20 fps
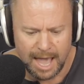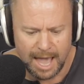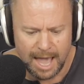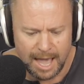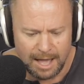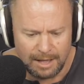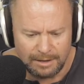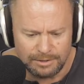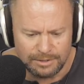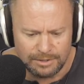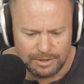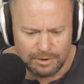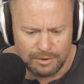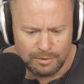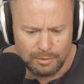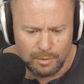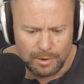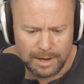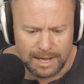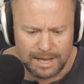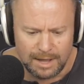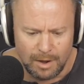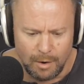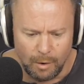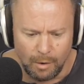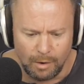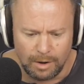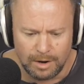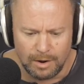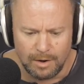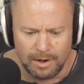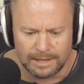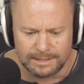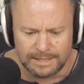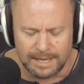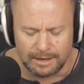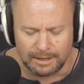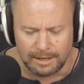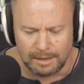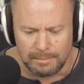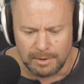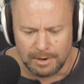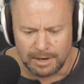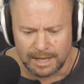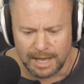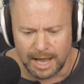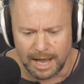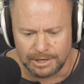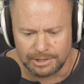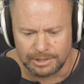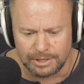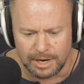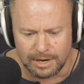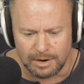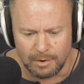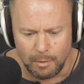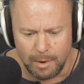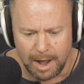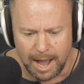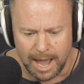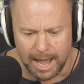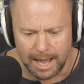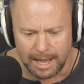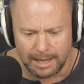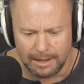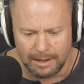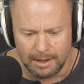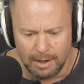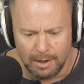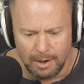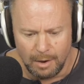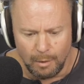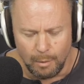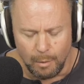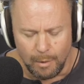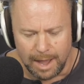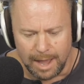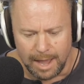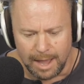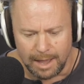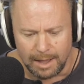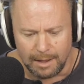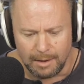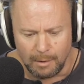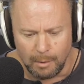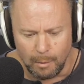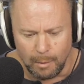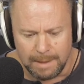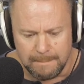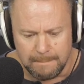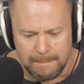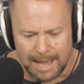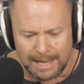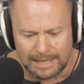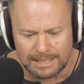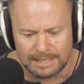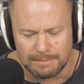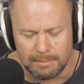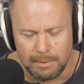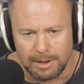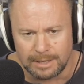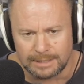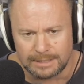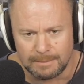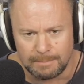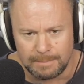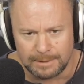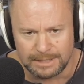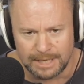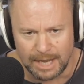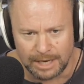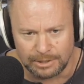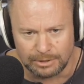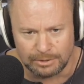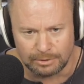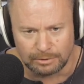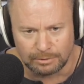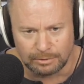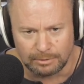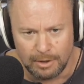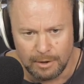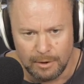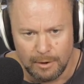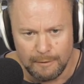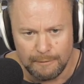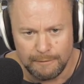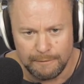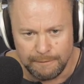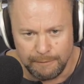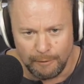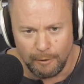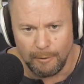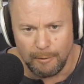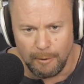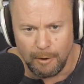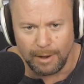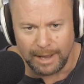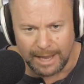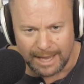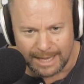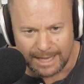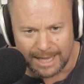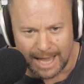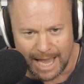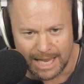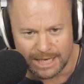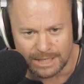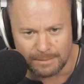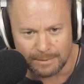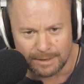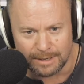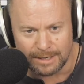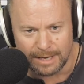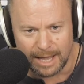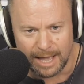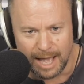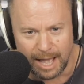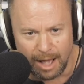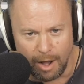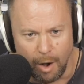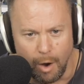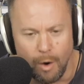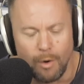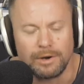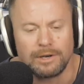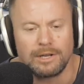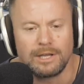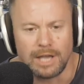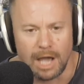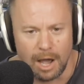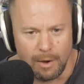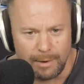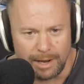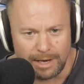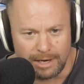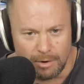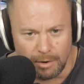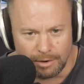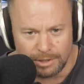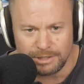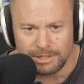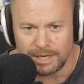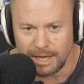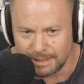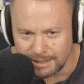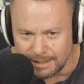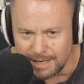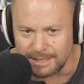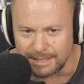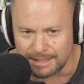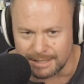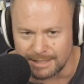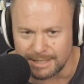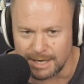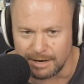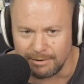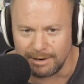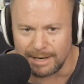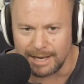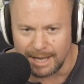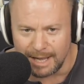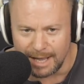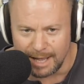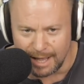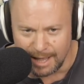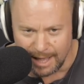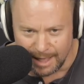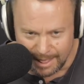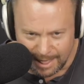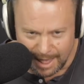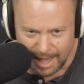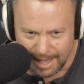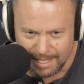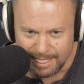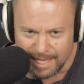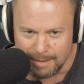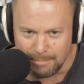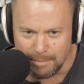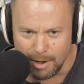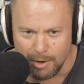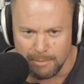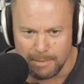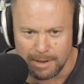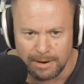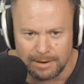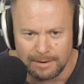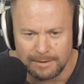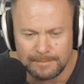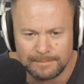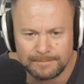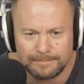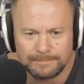how do we organize our communication in a way where we maximize the potential for engagement ongoing, not just necessarily in that moment?